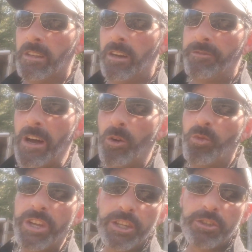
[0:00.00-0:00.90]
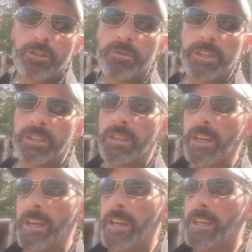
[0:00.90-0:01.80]
of how we do it,
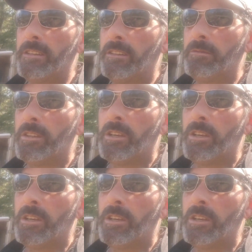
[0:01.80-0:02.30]
and